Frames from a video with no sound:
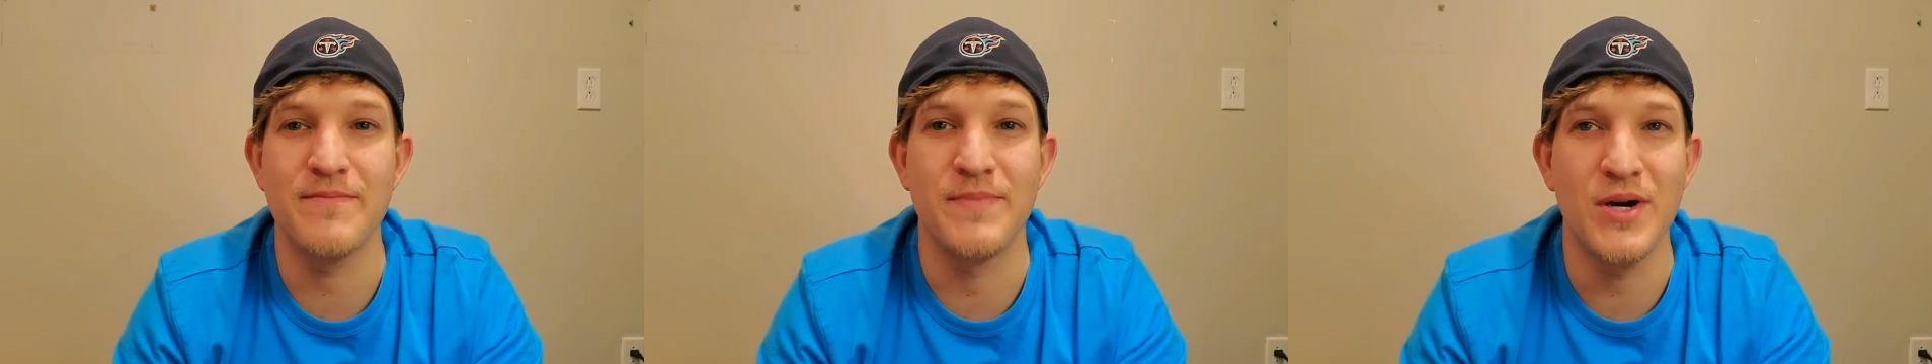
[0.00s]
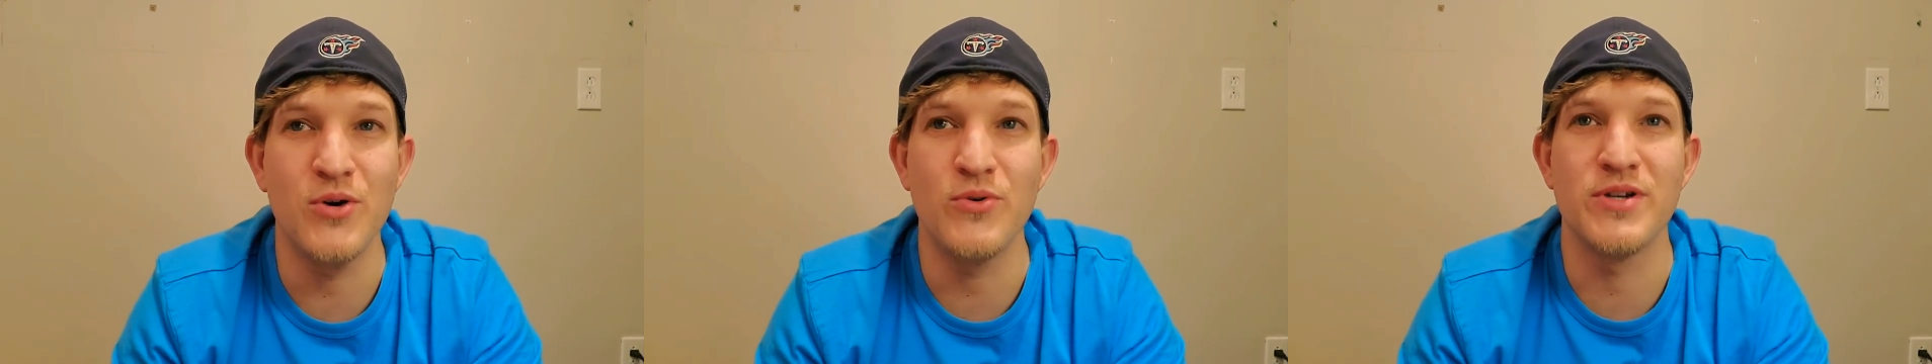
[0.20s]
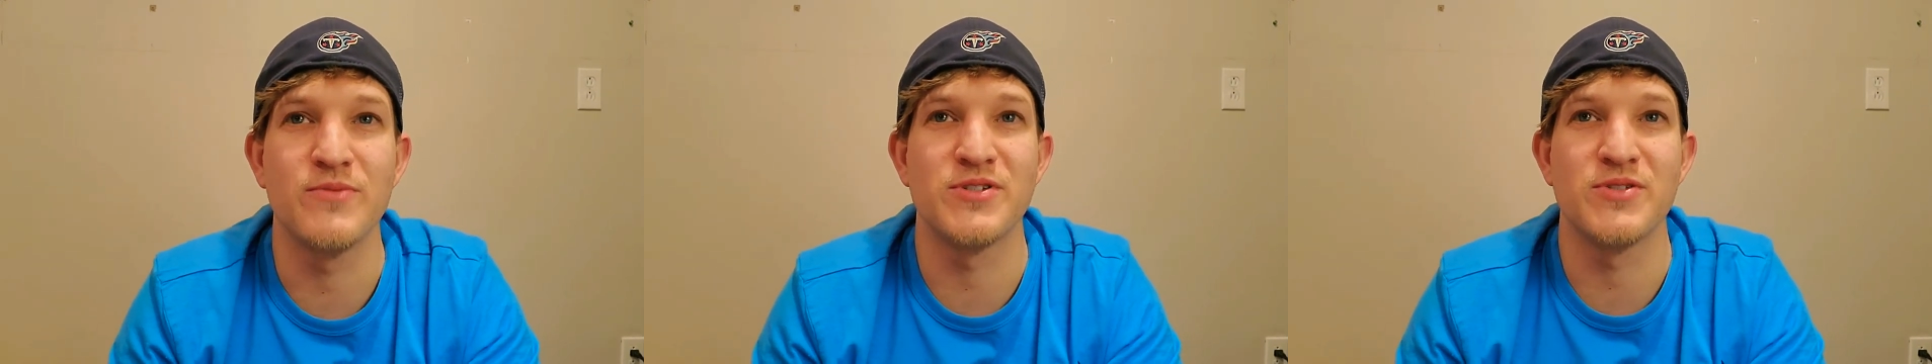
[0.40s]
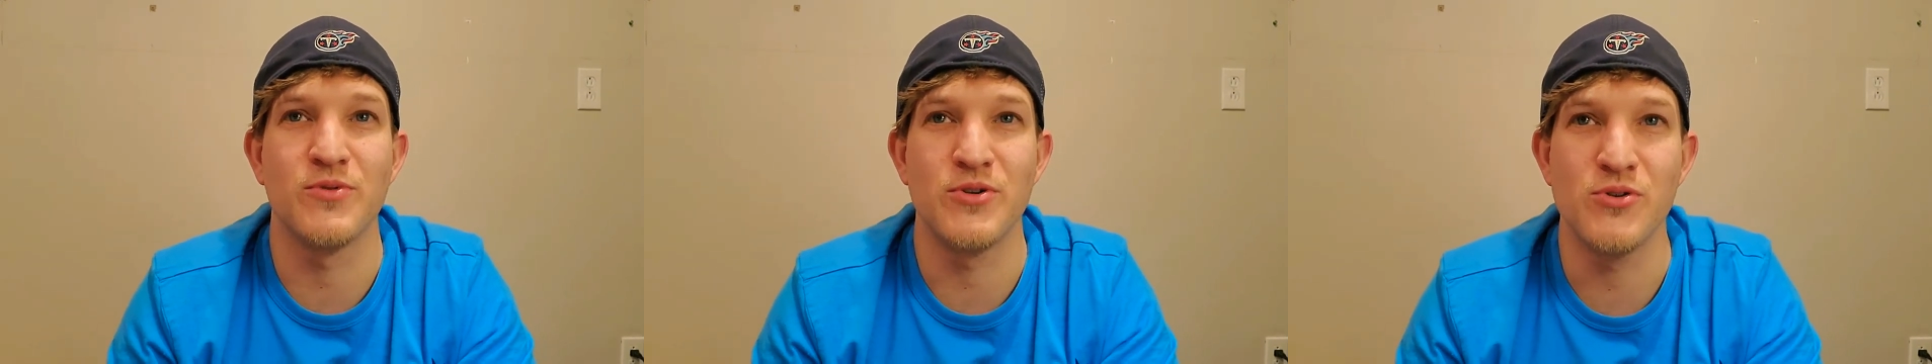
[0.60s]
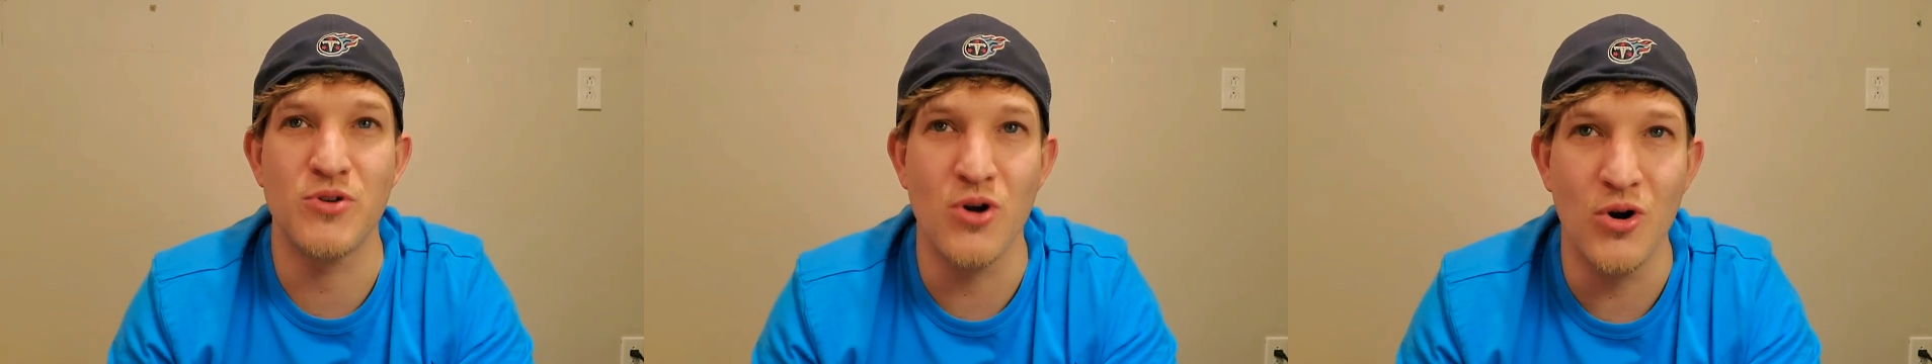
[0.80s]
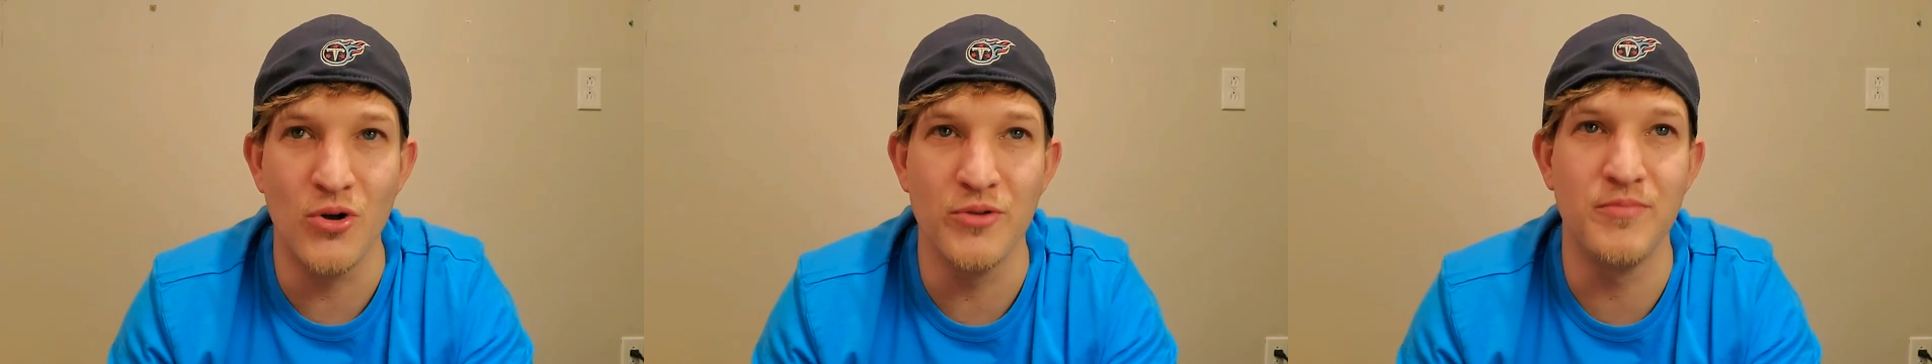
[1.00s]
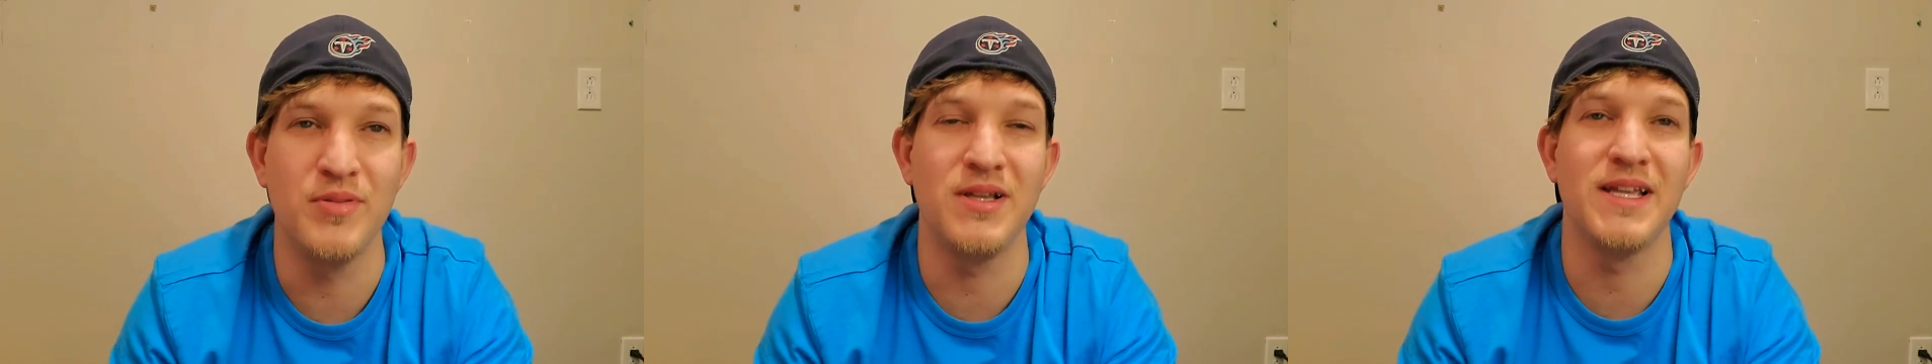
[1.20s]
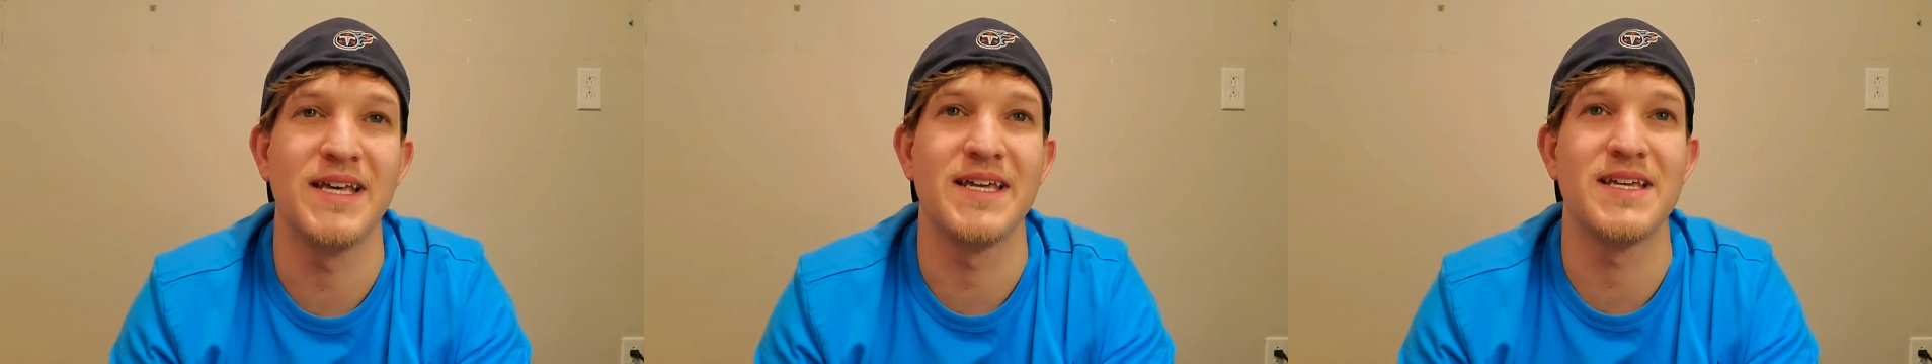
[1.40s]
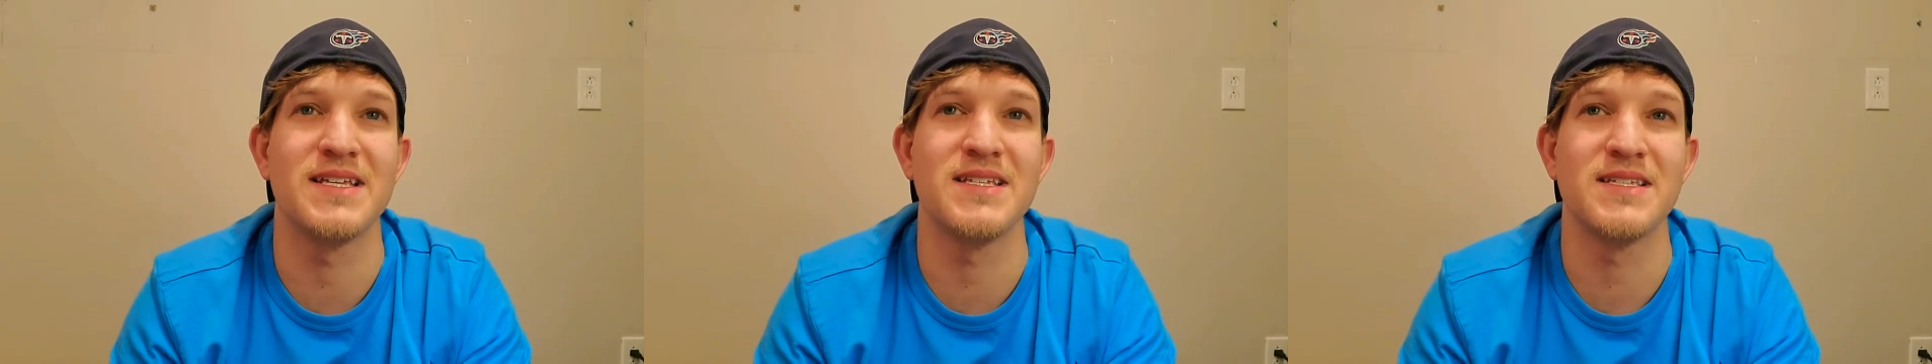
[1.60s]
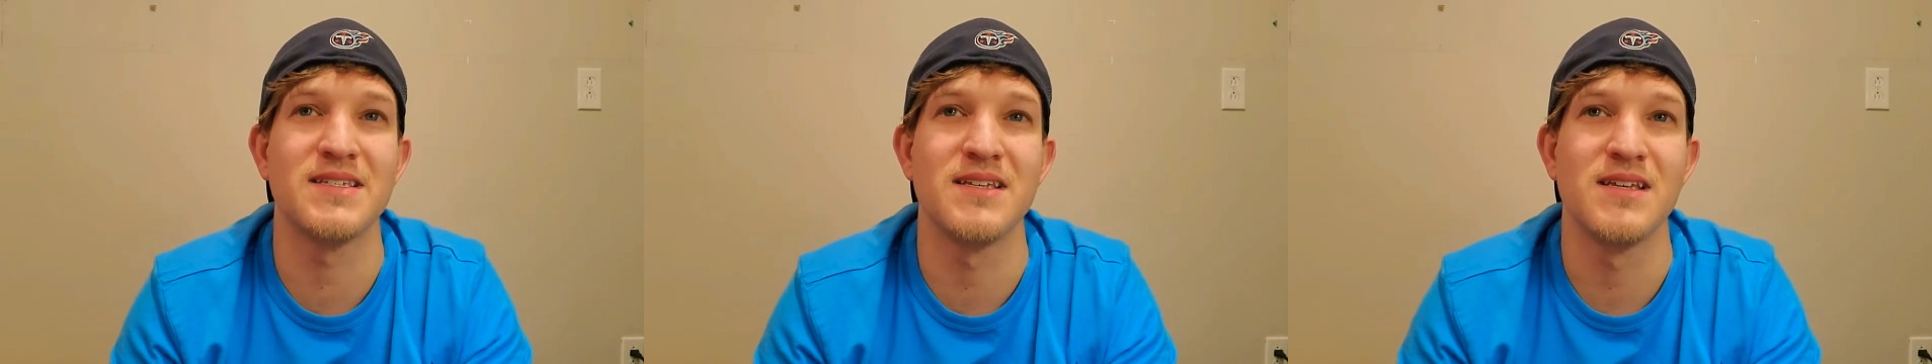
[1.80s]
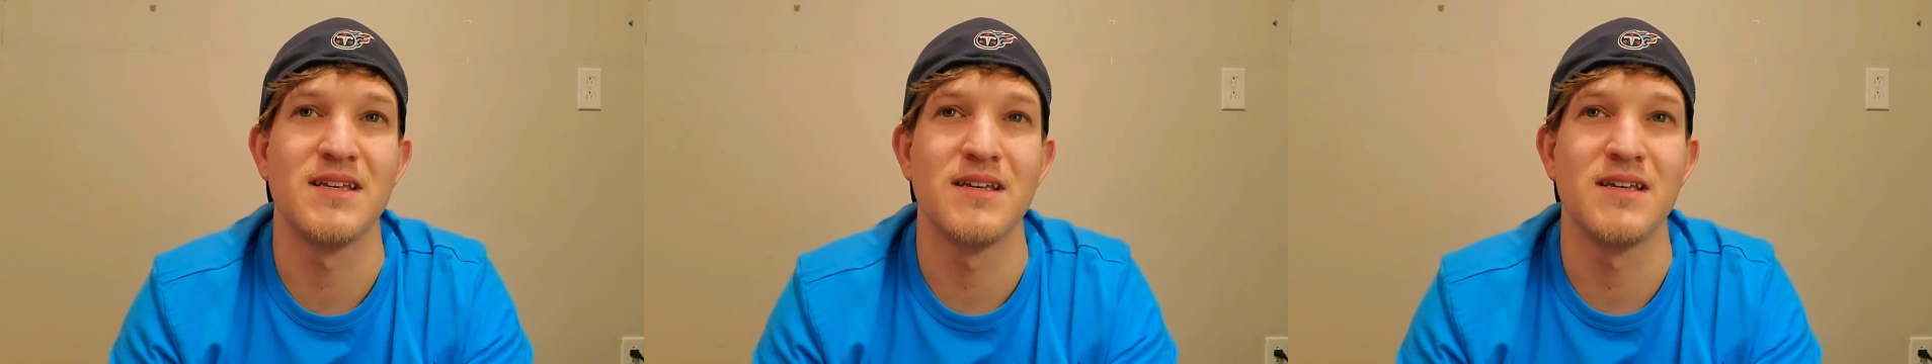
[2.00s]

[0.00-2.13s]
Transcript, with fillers: Bowen was the one who called plays